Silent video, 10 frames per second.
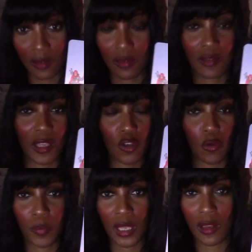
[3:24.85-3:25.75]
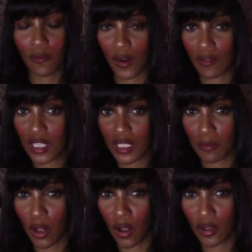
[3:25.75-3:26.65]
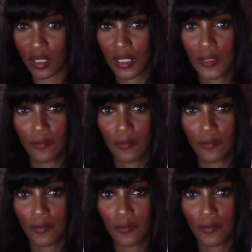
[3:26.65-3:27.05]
I think that you're being very smart,